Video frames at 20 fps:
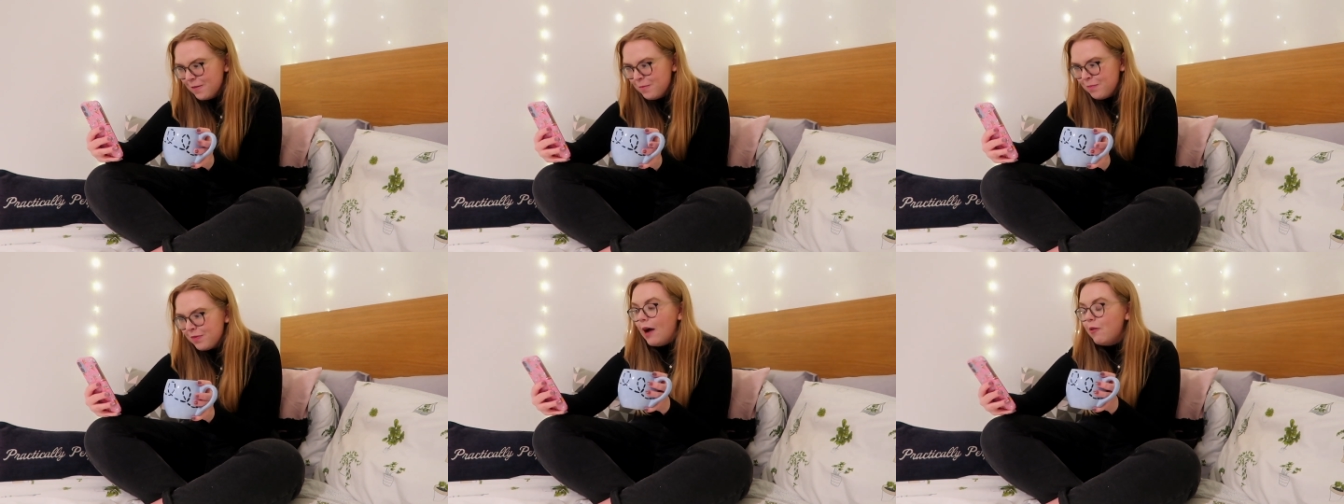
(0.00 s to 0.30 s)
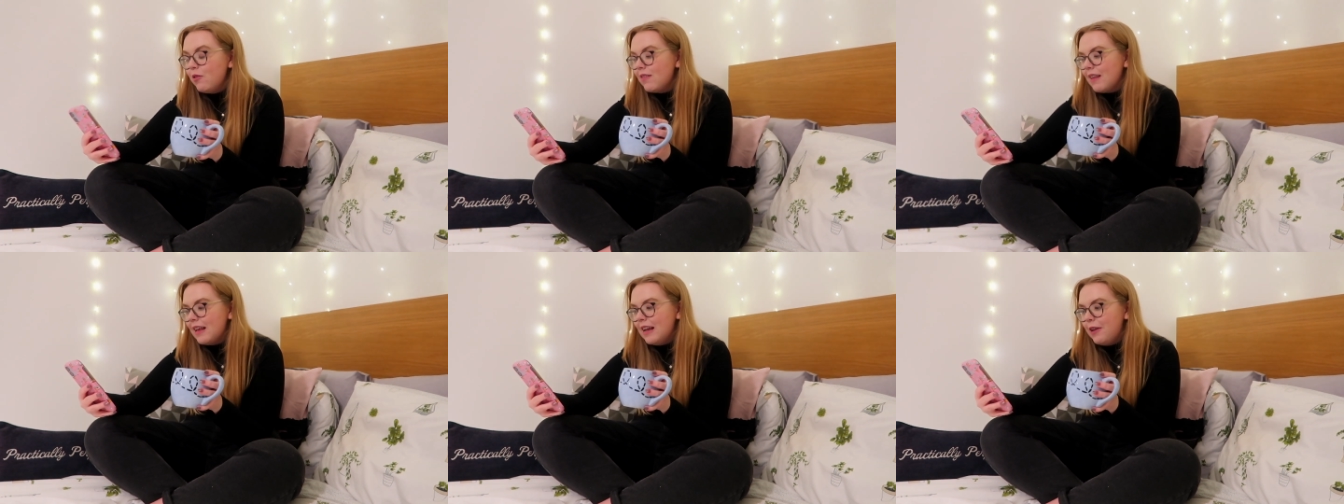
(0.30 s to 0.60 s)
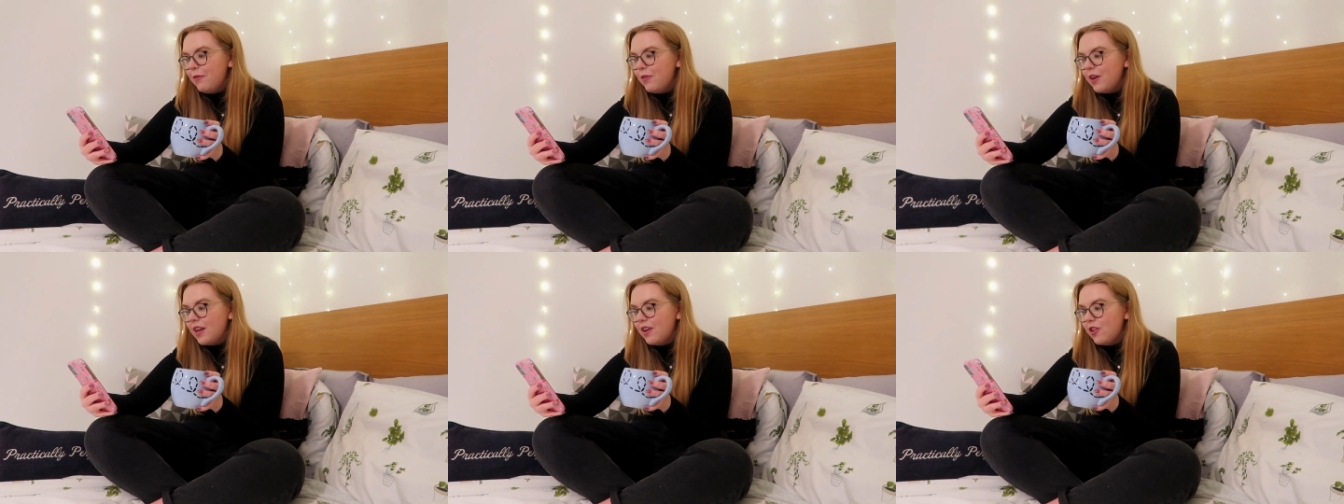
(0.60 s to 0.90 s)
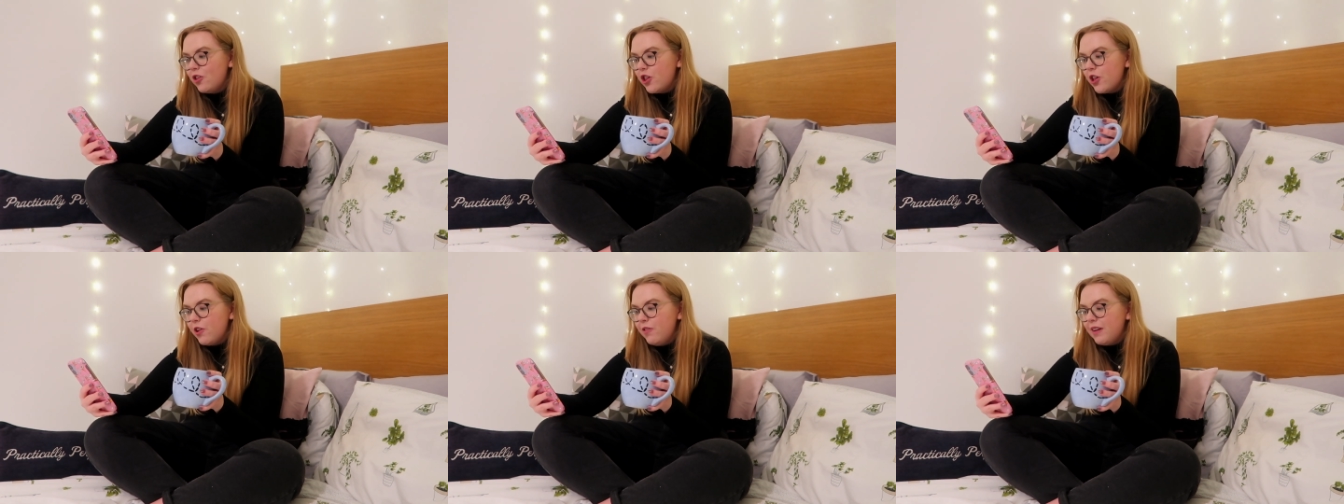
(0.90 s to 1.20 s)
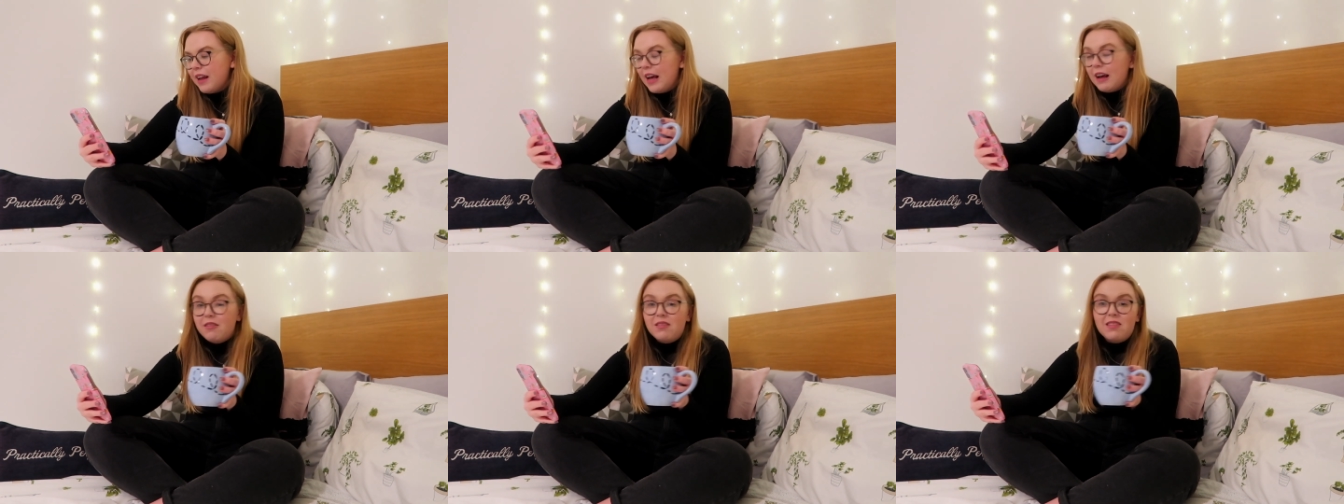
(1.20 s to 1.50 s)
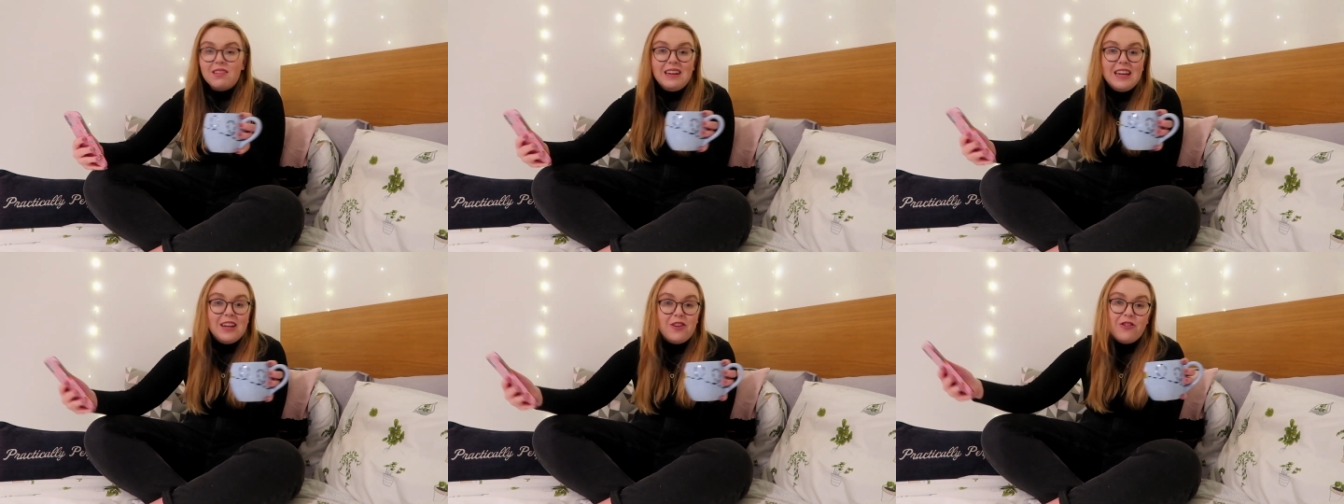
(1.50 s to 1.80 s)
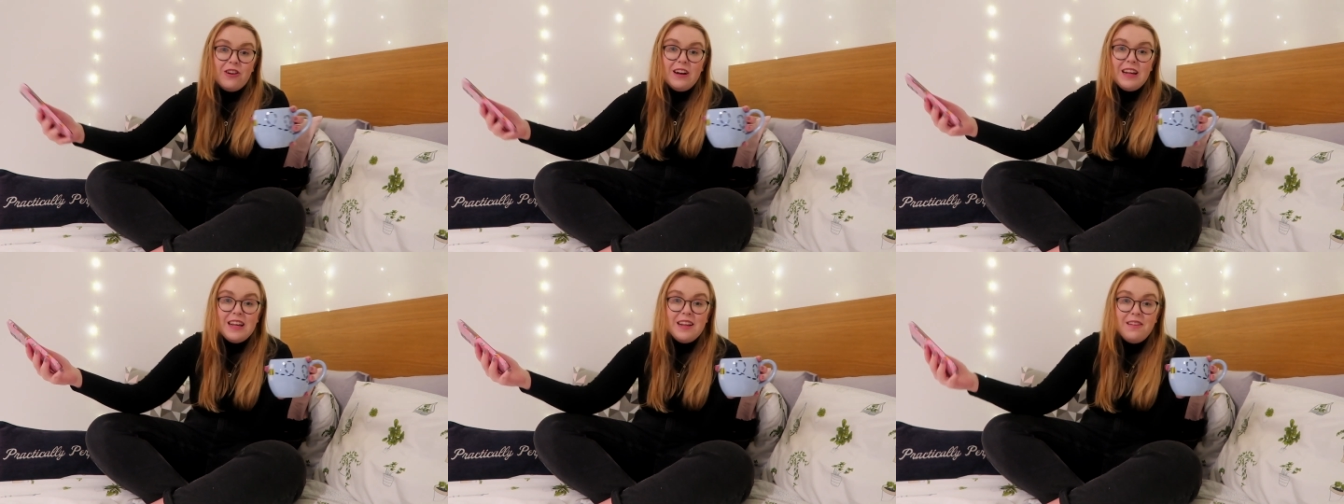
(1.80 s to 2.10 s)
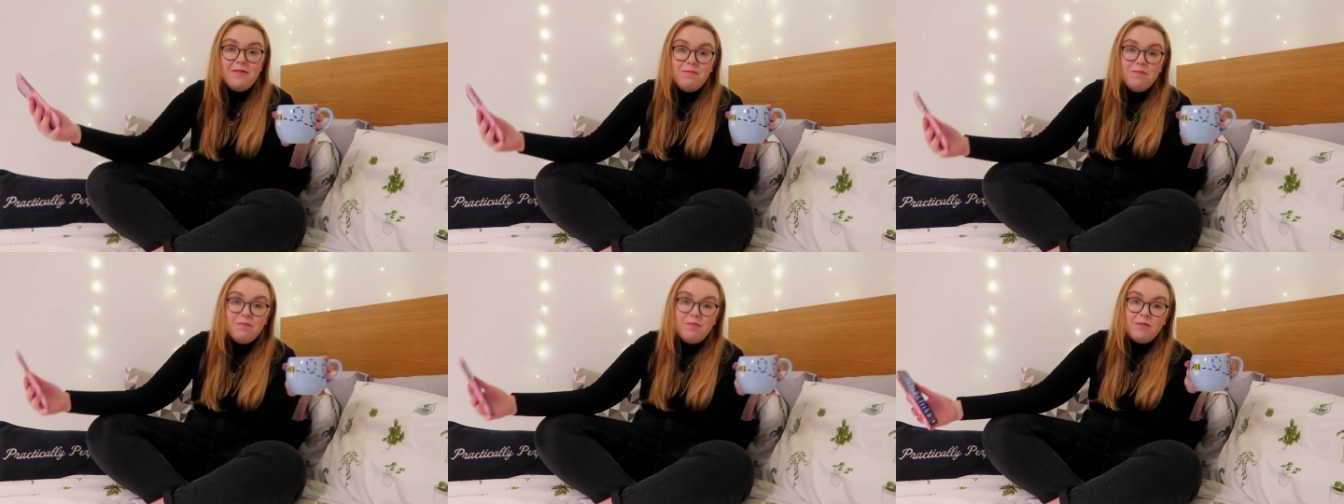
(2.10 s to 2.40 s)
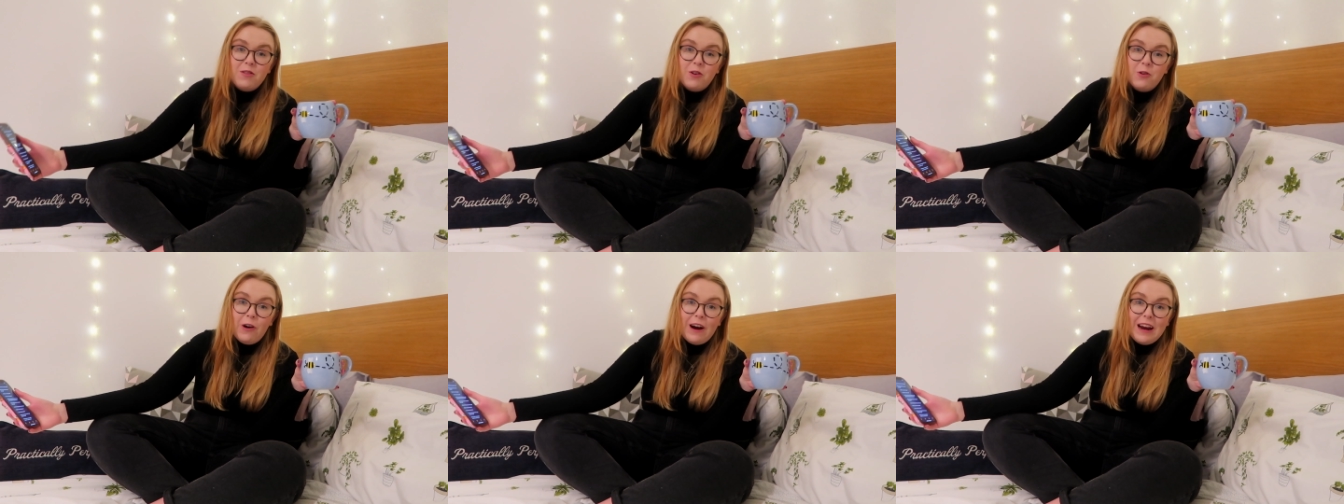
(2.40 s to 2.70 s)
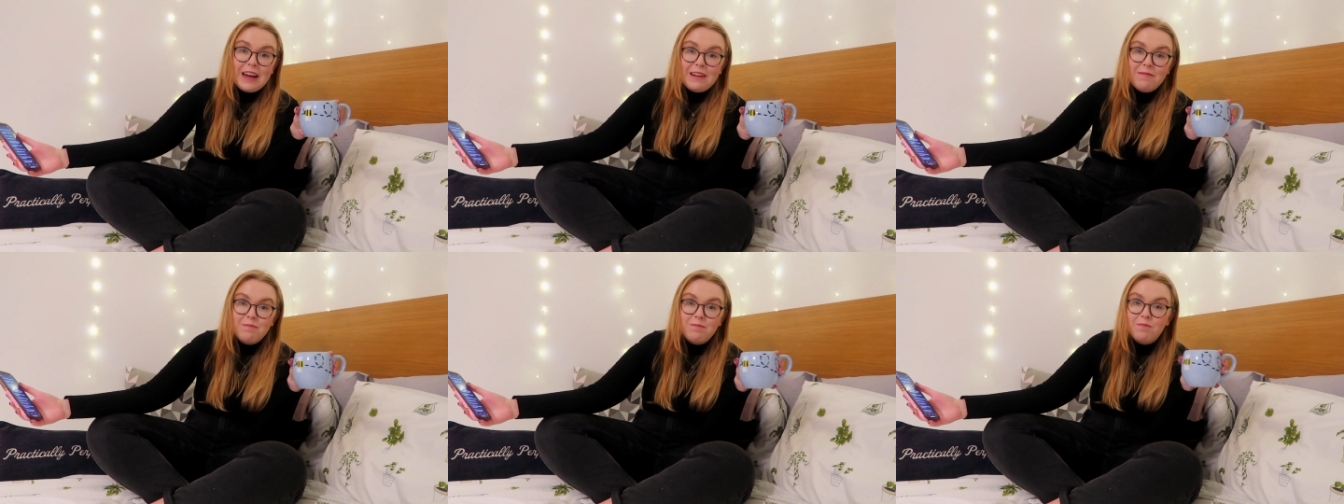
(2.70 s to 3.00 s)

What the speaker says: How is it living in a student house? Literally great.